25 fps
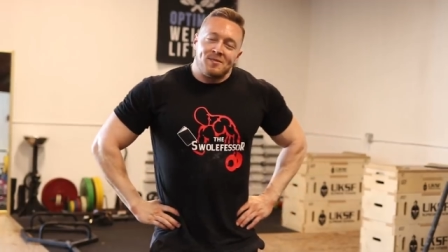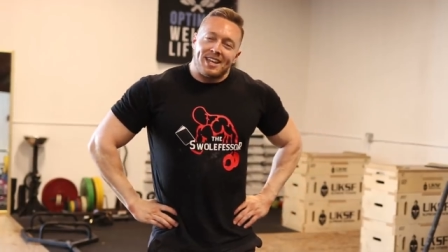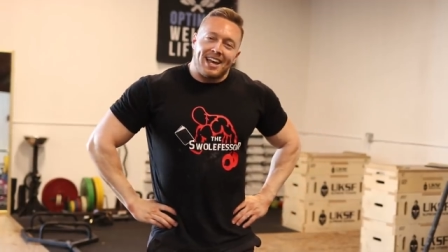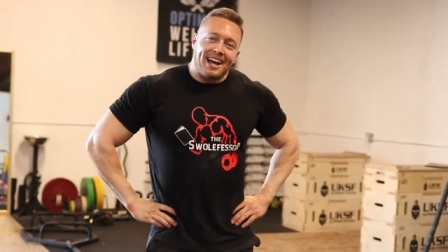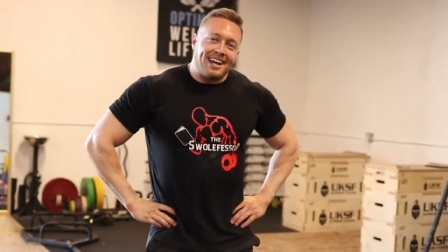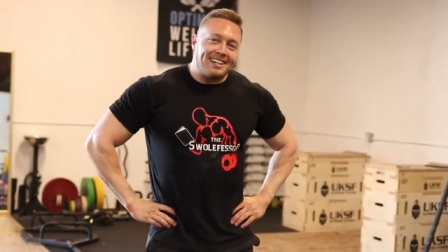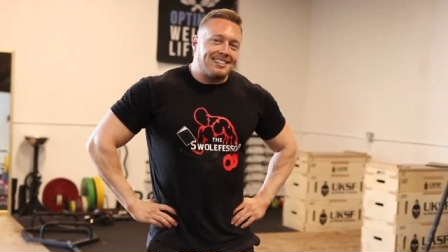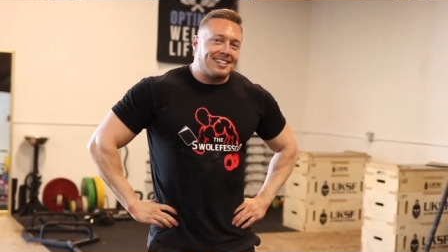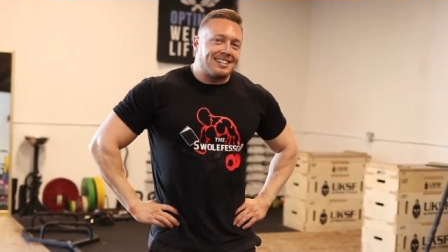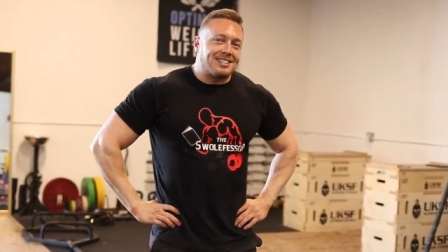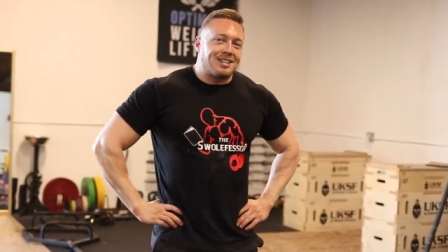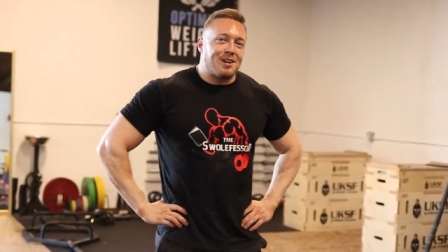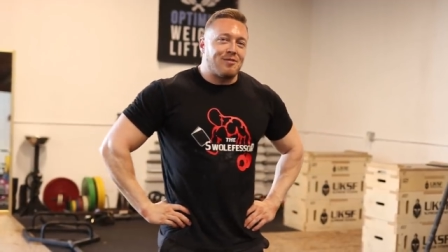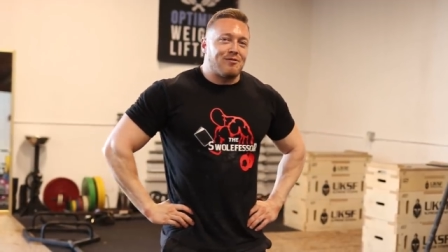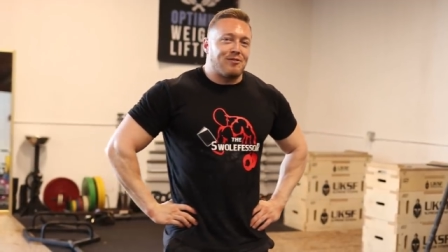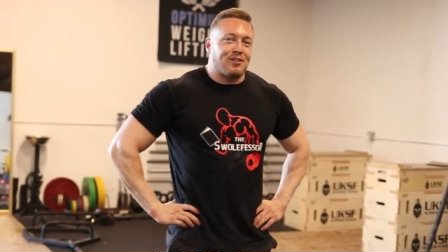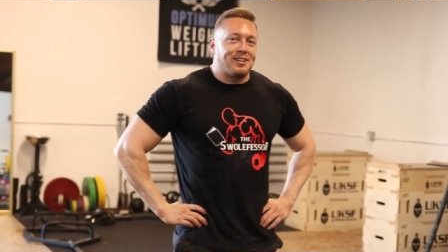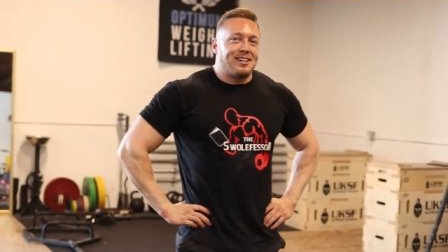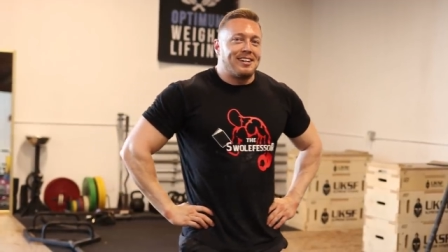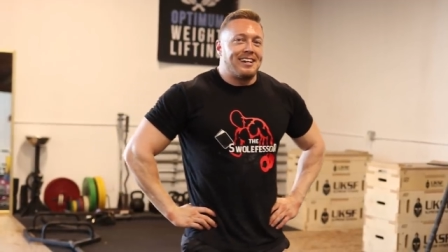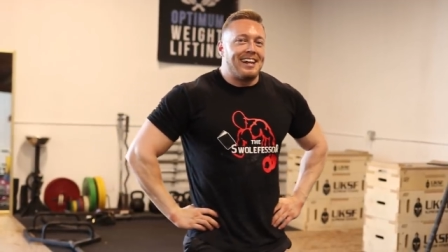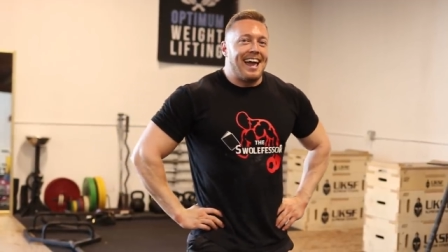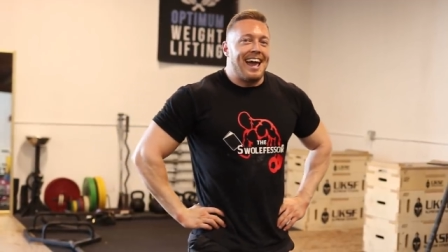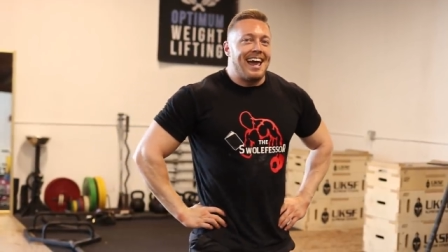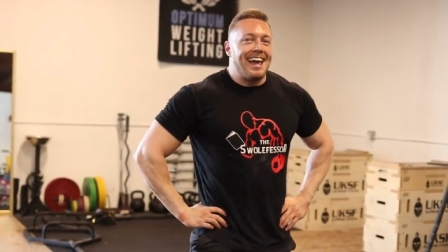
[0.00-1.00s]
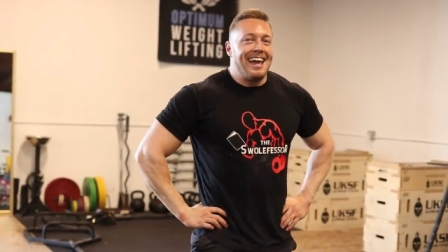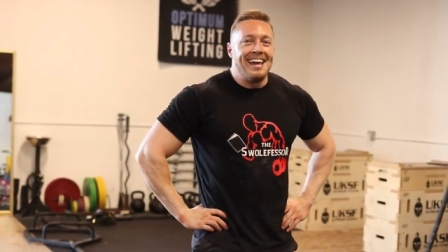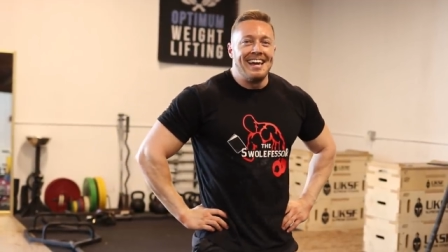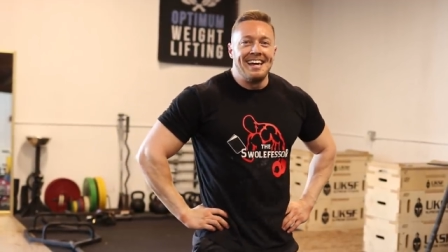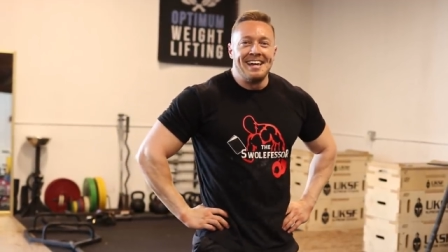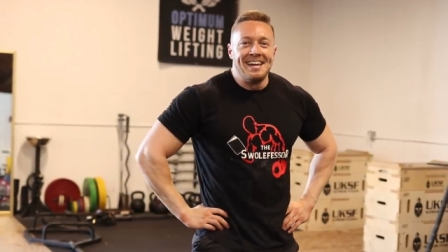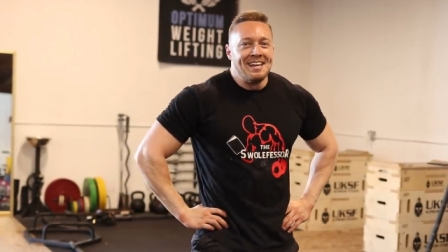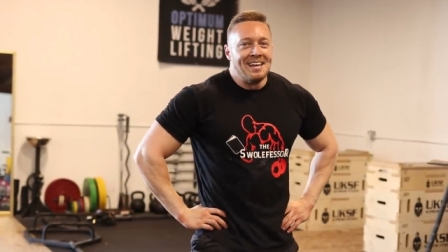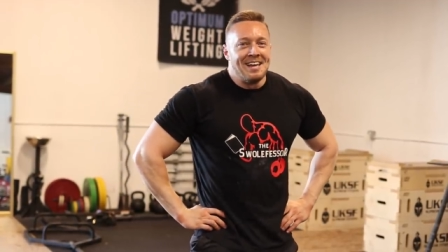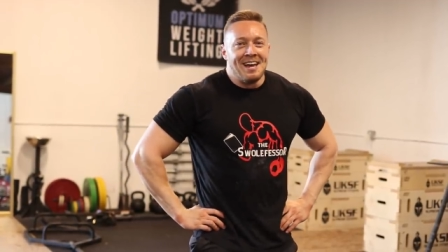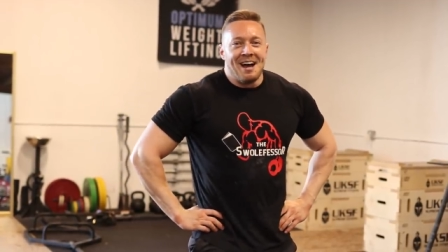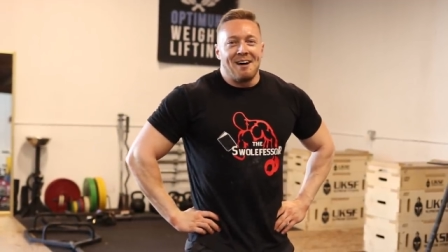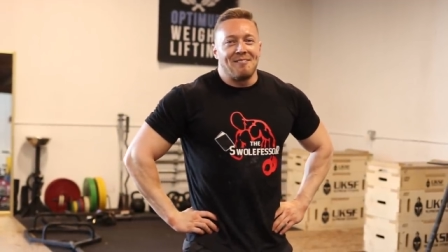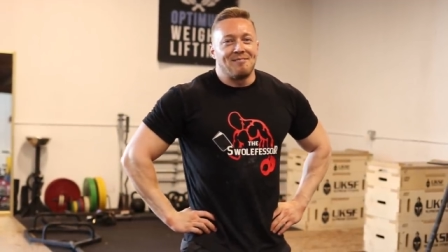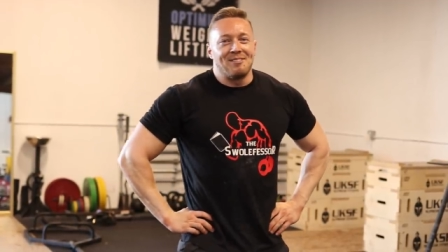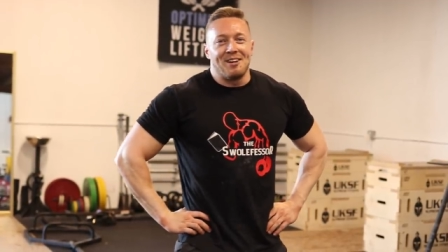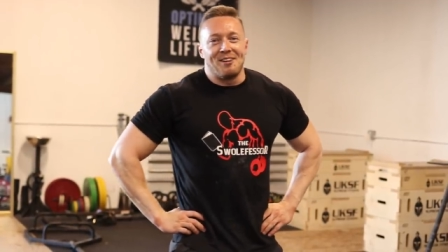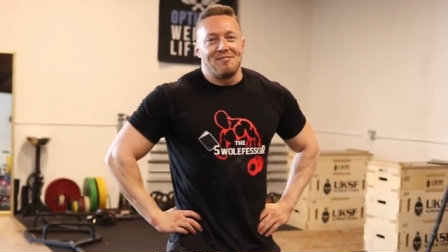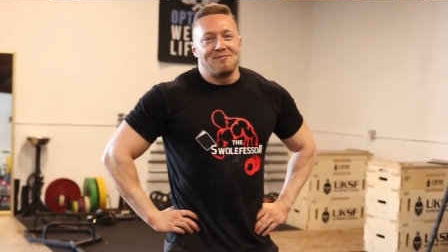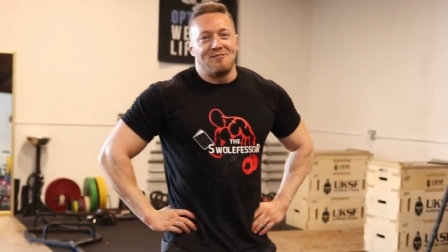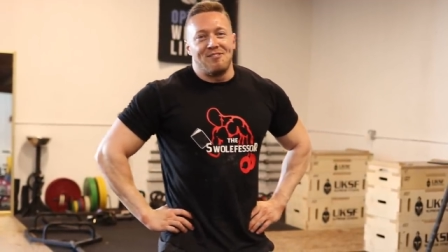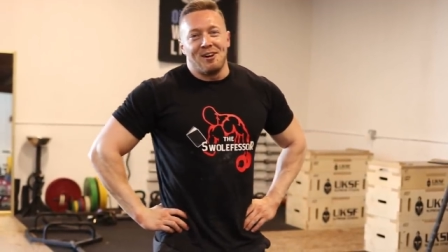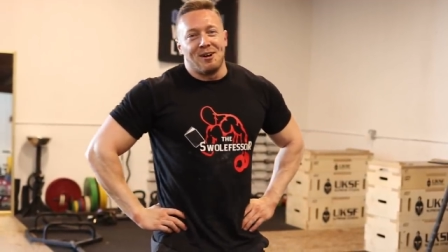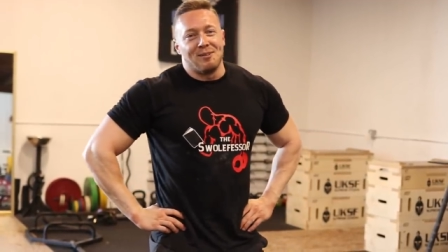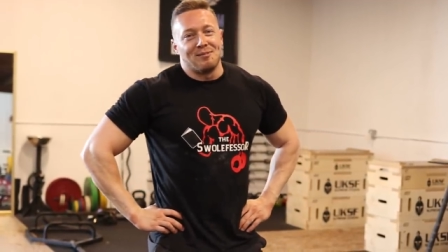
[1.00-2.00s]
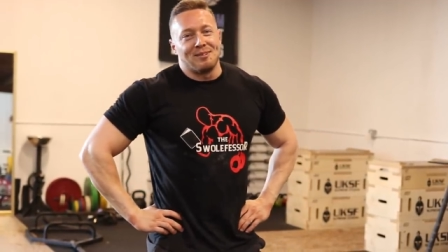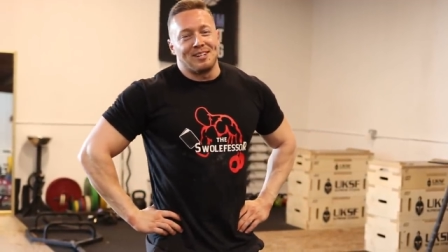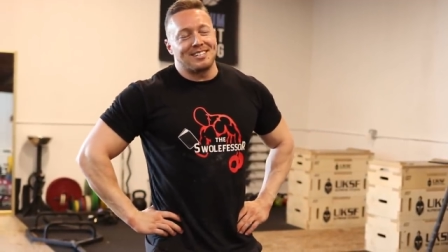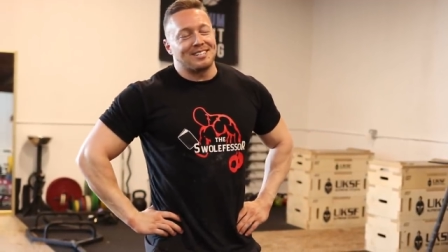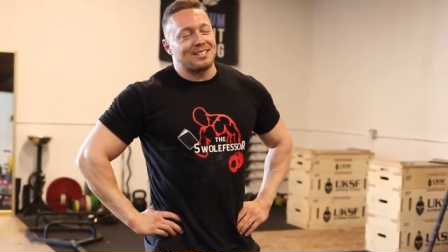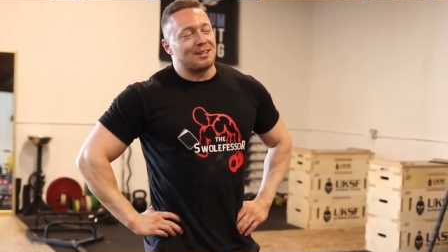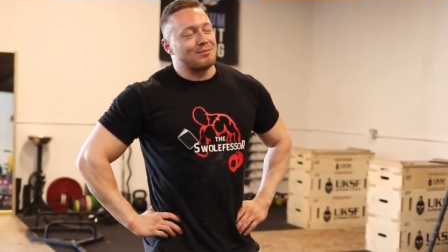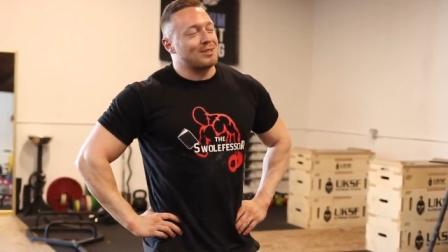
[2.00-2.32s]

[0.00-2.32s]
Guys, that's it for today. I'm done filming because